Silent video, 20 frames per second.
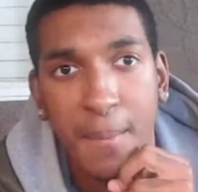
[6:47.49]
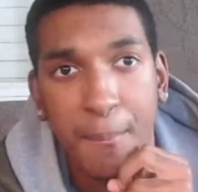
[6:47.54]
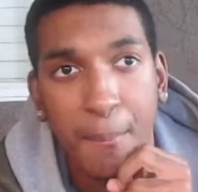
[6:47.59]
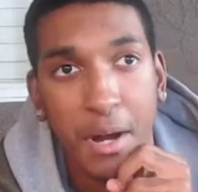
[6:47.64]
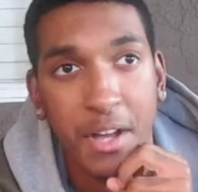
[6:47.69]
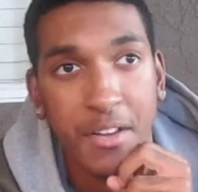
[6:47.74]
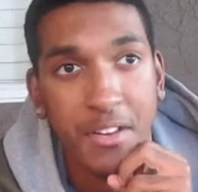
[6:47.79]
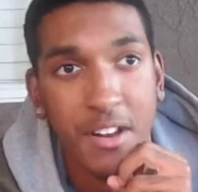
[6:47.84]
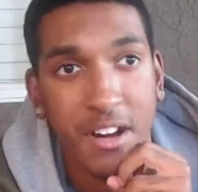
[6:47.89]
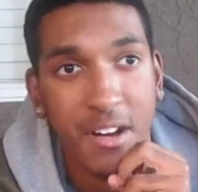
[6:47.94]

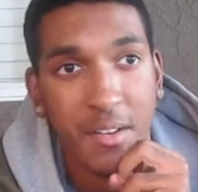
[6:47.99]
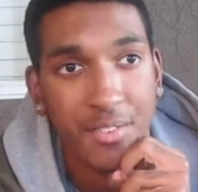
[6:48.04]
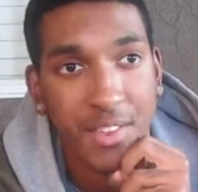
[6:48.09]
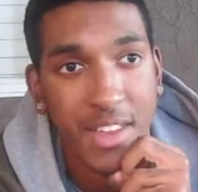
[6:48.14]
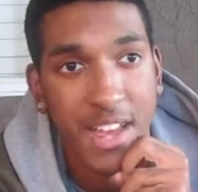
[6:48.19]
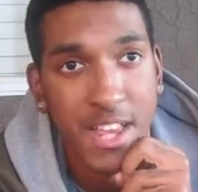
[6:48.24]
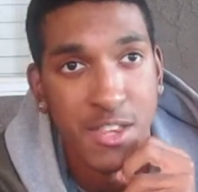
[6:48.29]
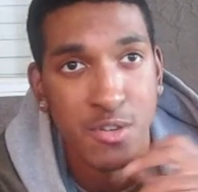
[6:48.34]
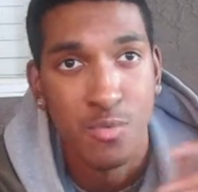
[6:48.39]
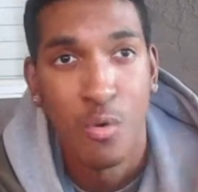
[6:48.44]
But you know what I'm
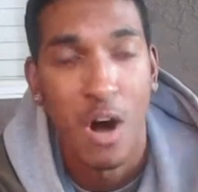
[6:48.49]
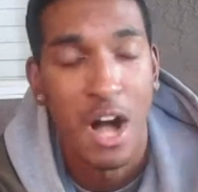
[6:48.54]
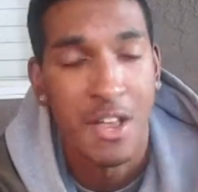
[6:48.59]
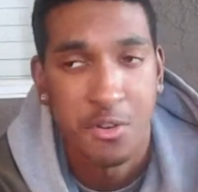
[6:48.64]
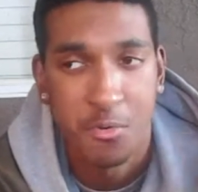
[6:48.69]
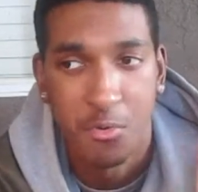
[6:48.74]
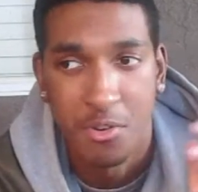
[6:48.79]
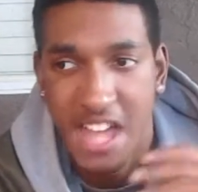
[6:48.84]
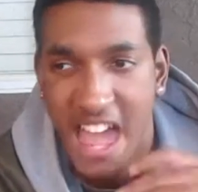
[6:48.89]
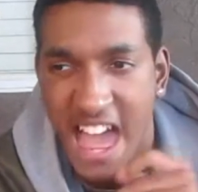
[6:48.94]
saying? You
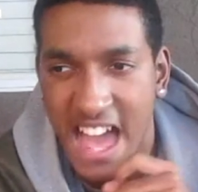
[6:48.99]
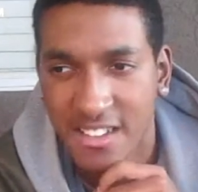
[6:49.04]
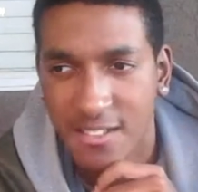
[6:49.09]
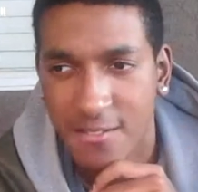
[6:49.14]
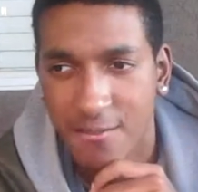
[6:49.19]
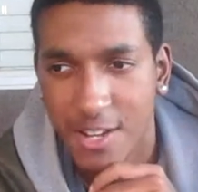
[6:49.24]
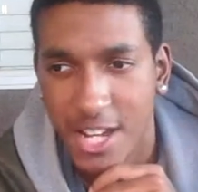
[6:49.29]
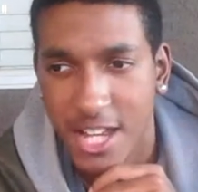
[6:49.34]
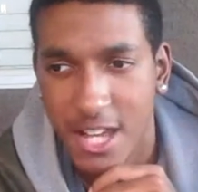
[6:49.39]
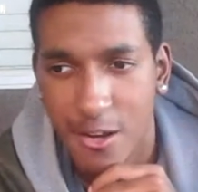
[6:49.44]
watch a
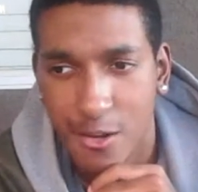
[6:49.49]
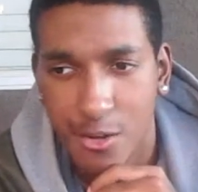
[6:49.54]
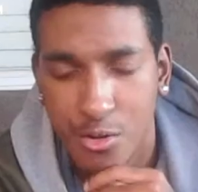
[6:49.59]
reaction video.